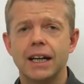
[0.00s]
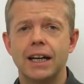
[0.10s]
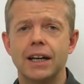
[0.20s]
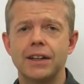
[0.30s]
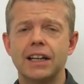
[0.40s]

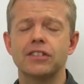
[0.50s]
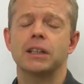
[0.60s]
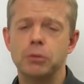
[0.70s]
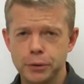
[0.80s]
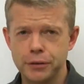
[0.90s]
uh, the
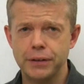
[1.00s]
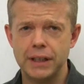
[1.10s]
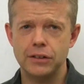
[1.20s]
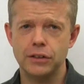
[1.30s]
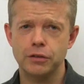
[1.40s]
acceptable
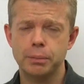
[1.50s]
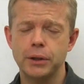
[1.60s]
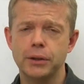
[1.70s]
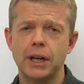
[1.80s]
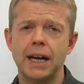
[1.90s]
face of
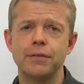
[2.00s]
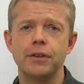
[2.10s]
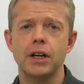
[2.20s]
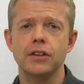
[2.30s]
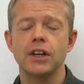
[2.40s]
poker
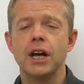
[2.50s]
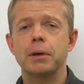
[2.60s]
advice.